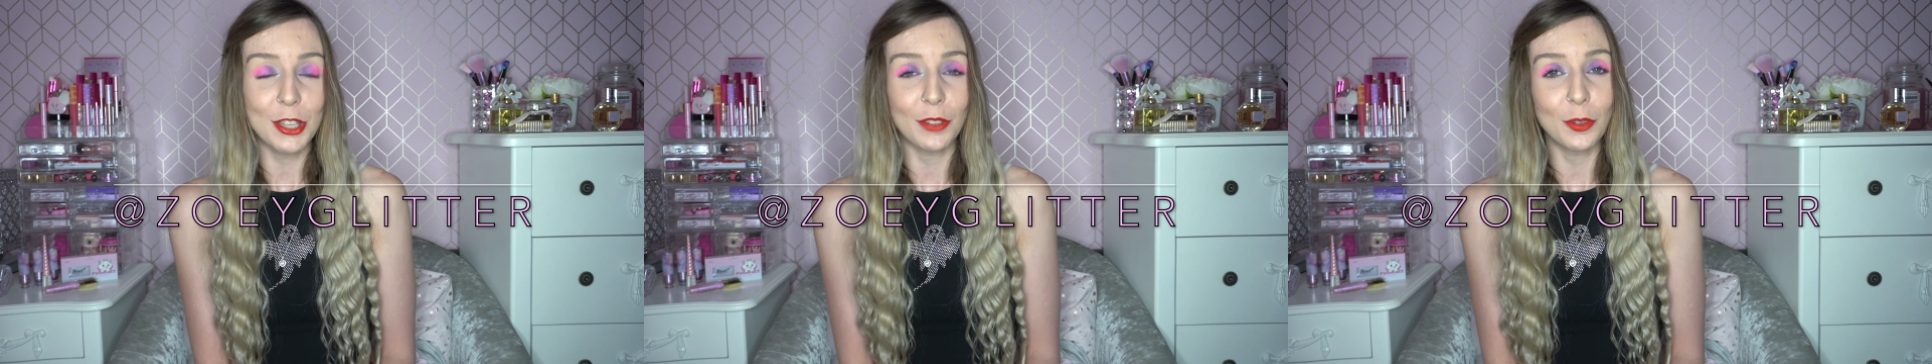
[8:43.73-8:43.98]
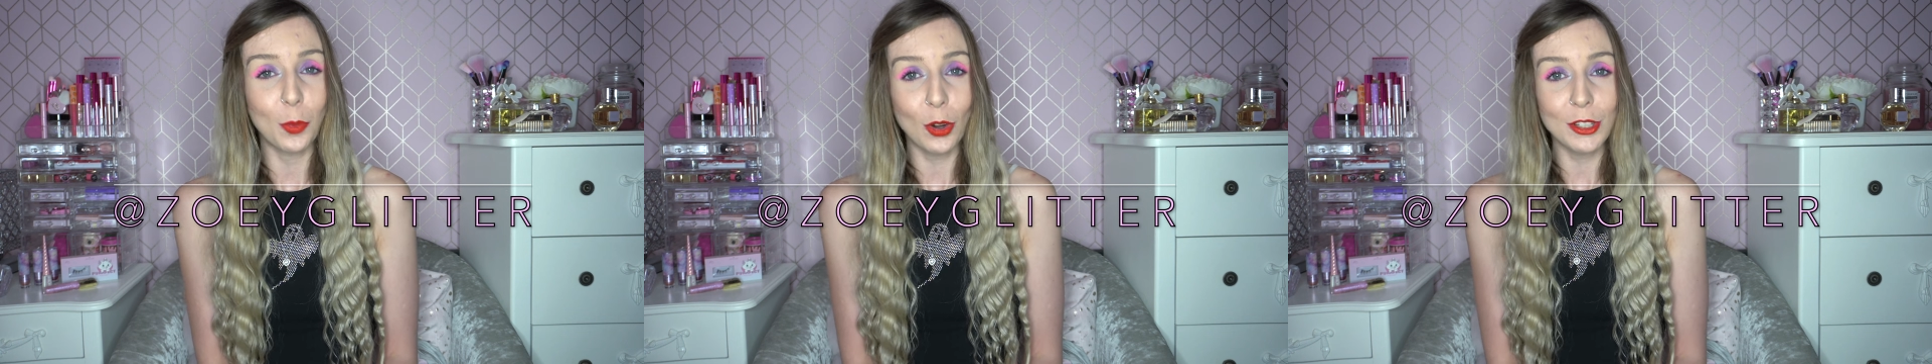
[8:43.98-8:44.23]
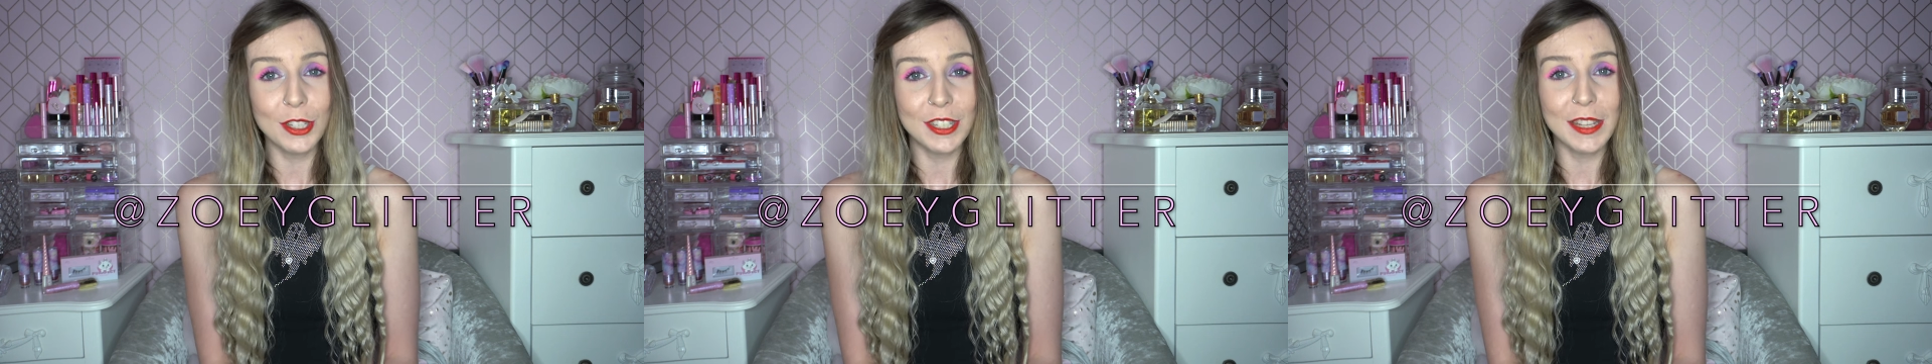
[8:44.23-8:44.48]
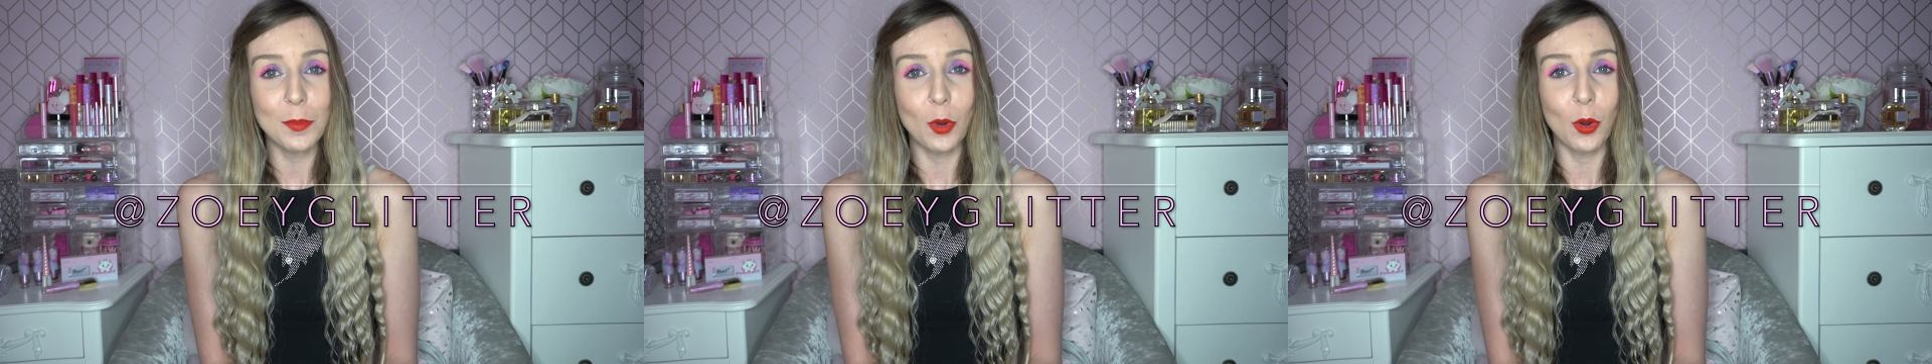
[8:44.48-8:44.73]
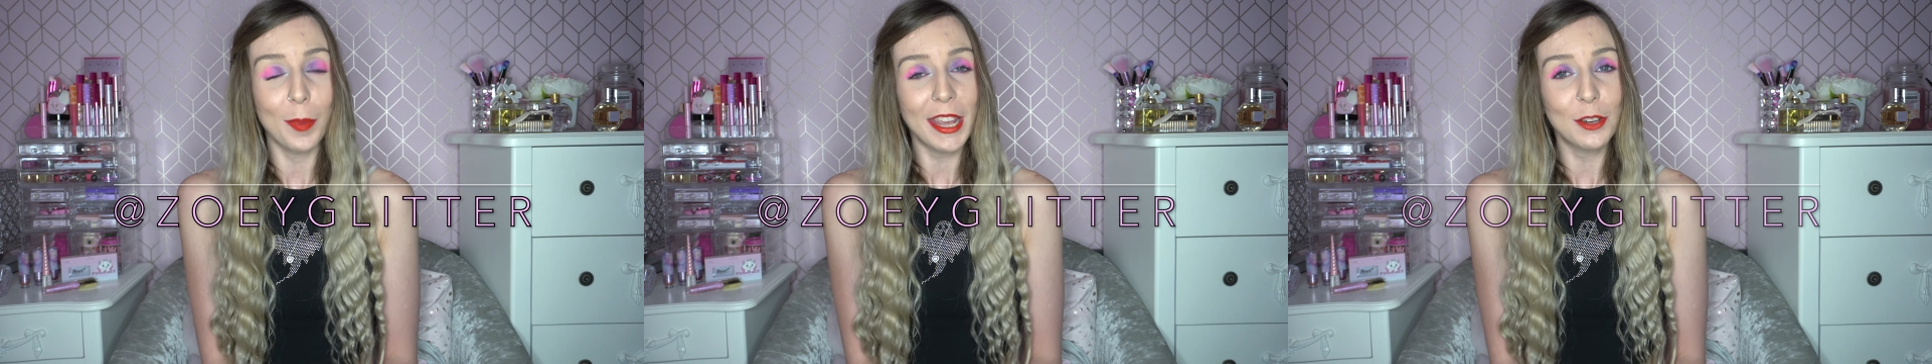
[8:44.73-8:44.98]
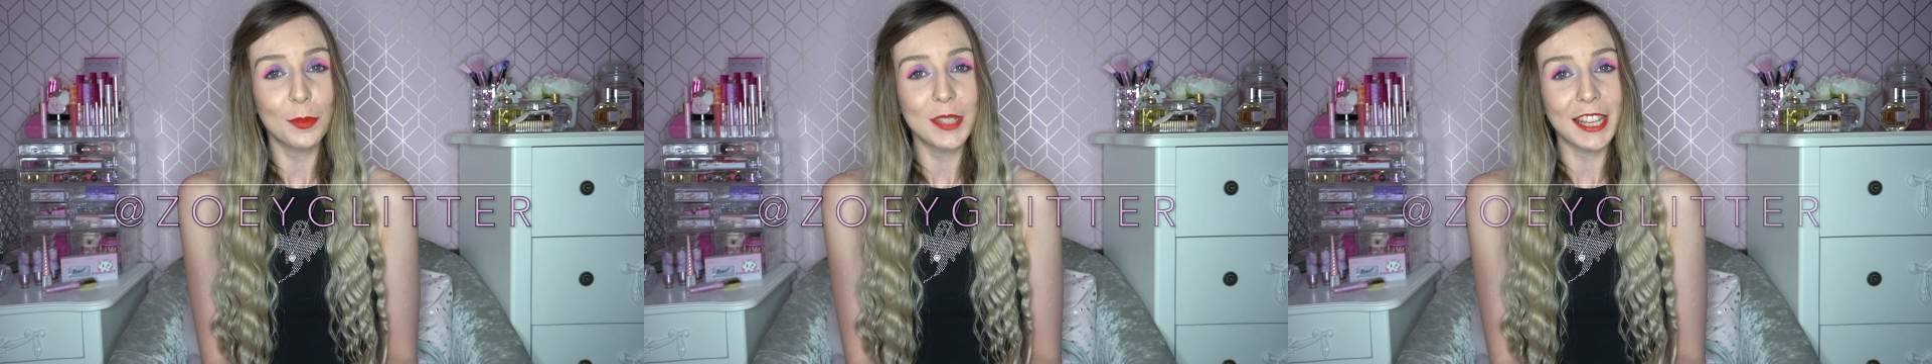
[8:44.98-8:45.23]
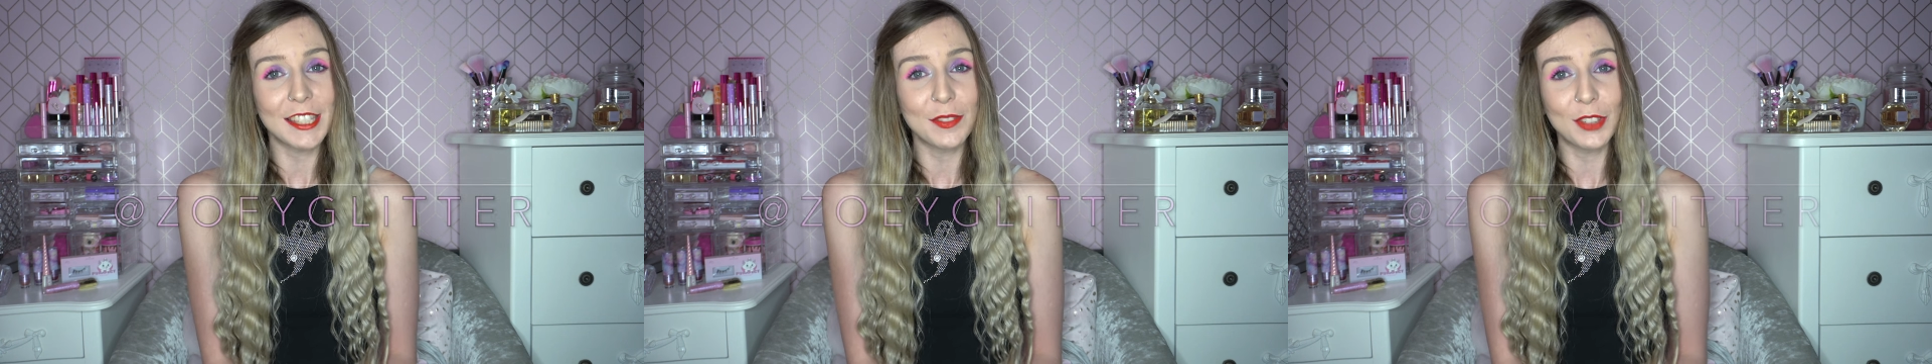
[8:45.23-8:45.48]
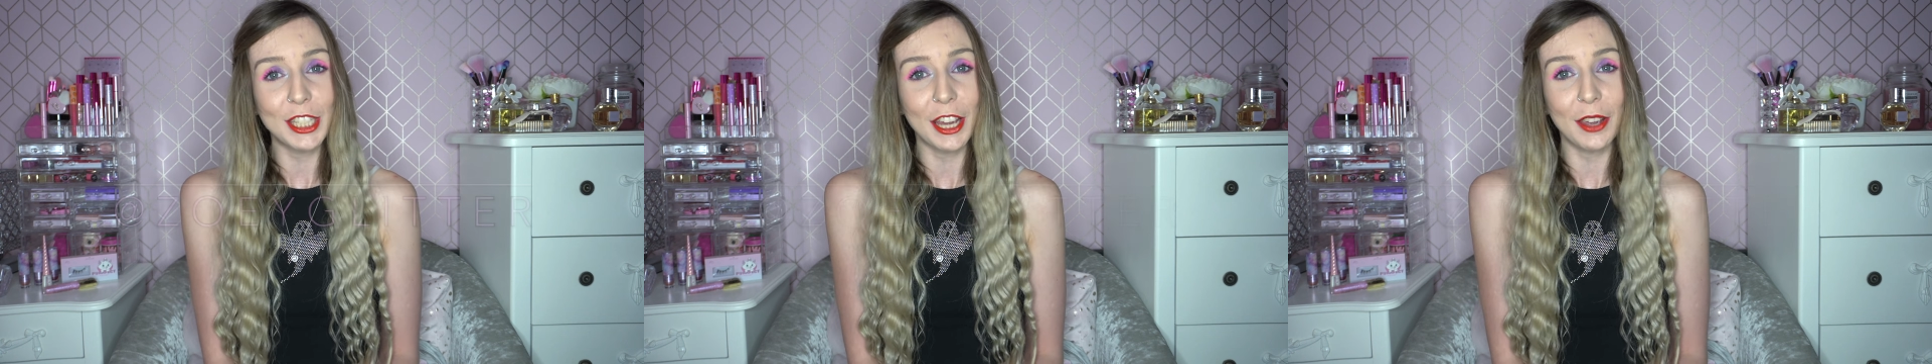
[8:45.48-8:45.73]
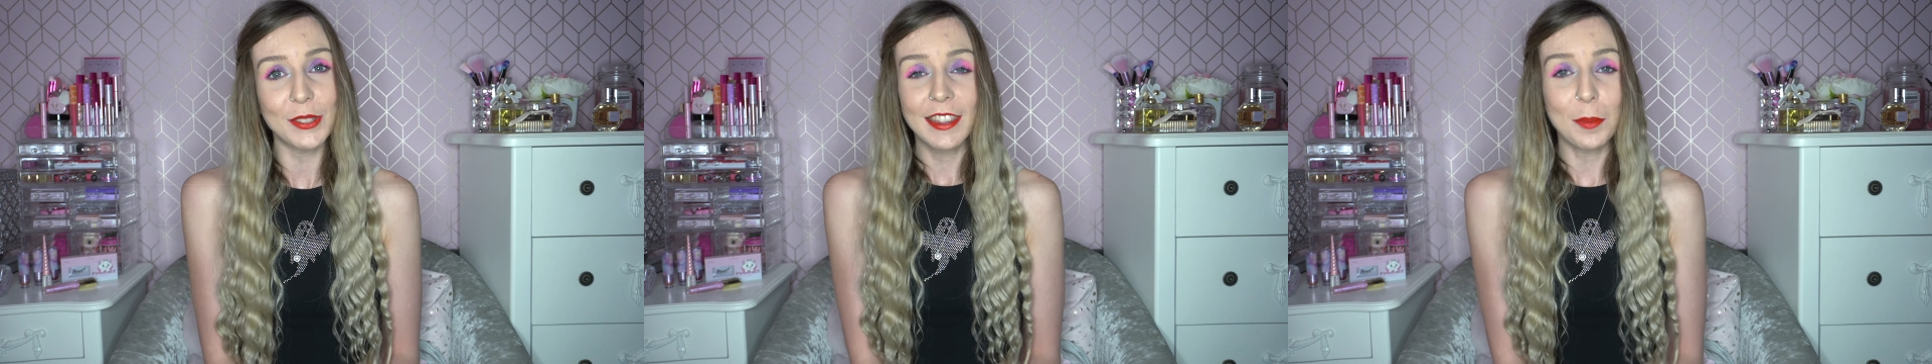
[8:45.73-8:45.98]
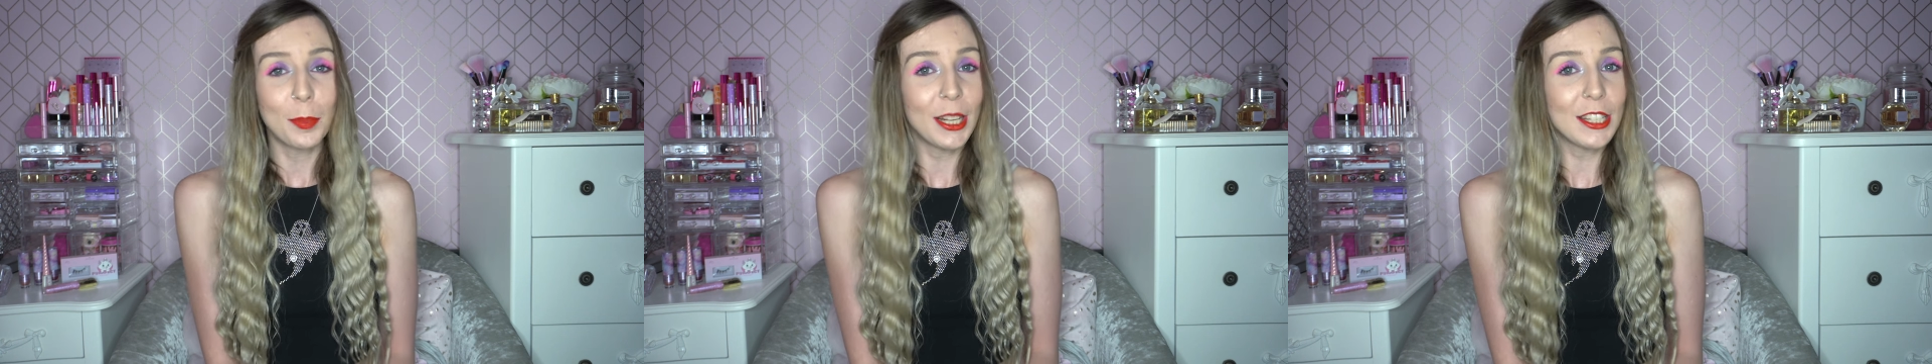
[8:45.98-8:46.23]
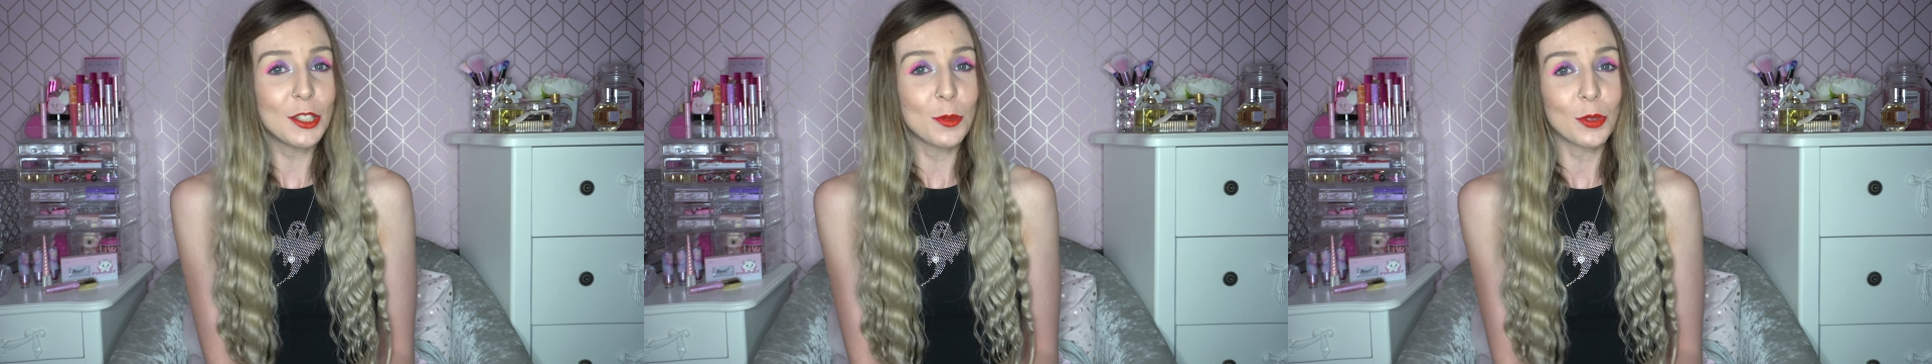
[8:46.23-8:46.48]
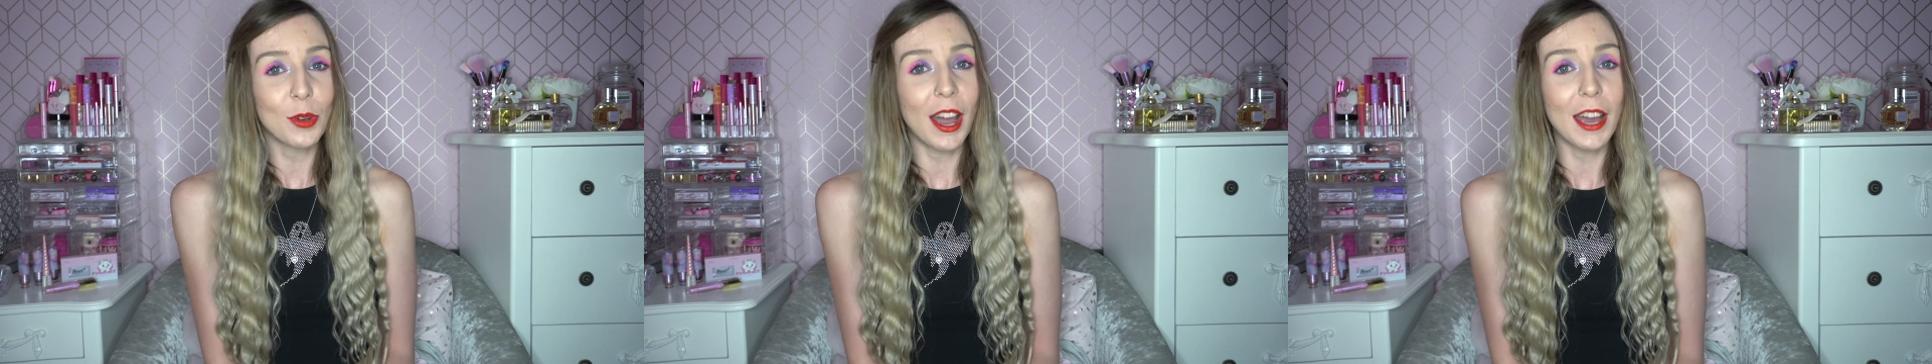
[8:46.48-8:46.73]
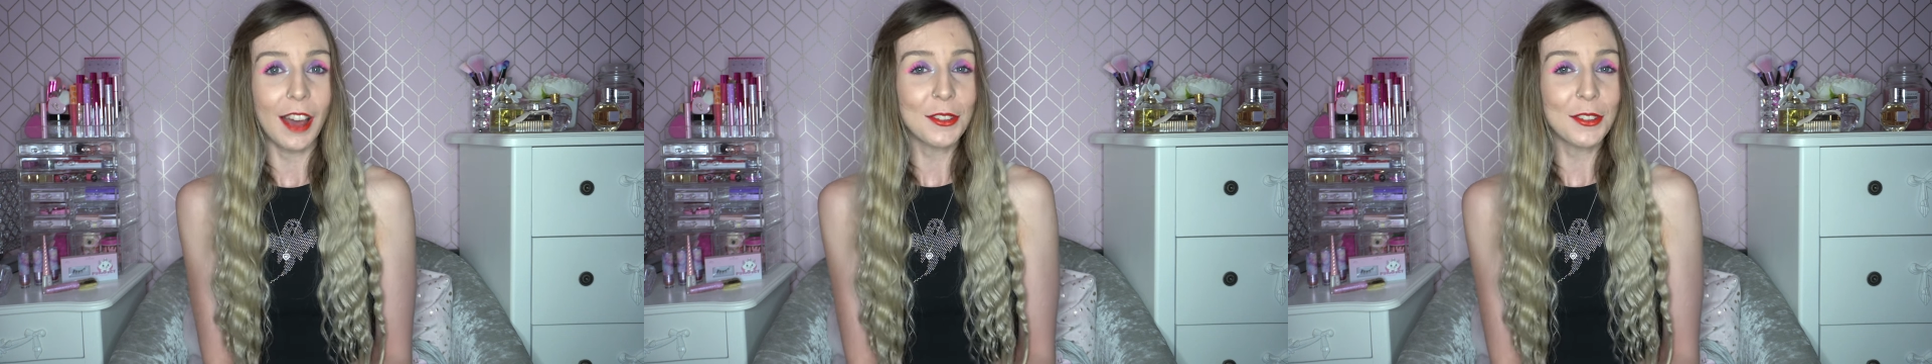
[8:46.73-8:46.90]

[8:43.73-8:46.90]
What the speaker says: so if you want to see more makeup testing videos, then please subscribe.